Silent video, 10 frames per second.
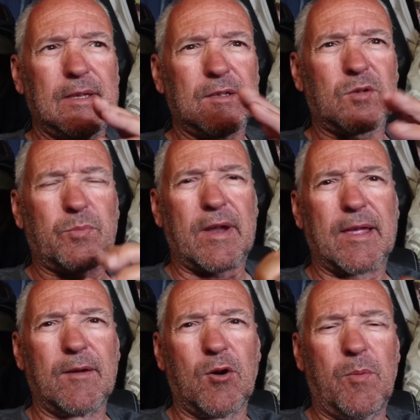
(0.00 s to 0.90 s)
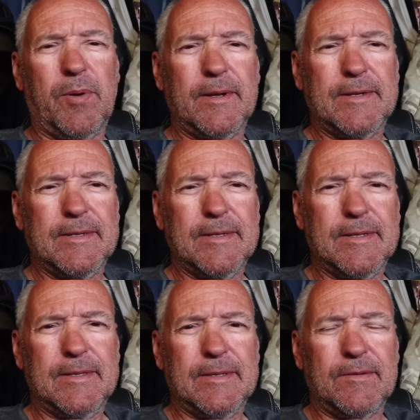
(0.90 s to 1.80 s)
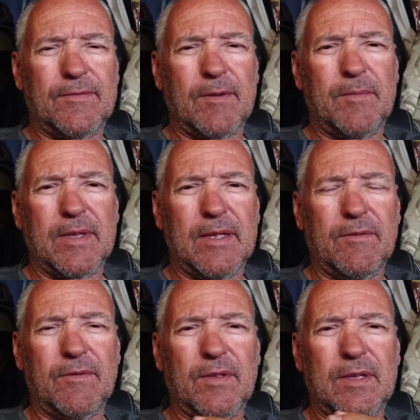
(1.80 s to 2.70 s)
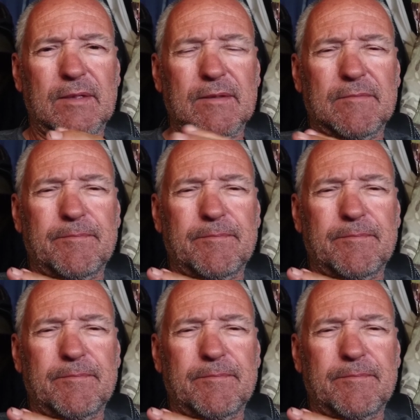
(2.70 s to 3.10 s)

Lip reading: sprang up from the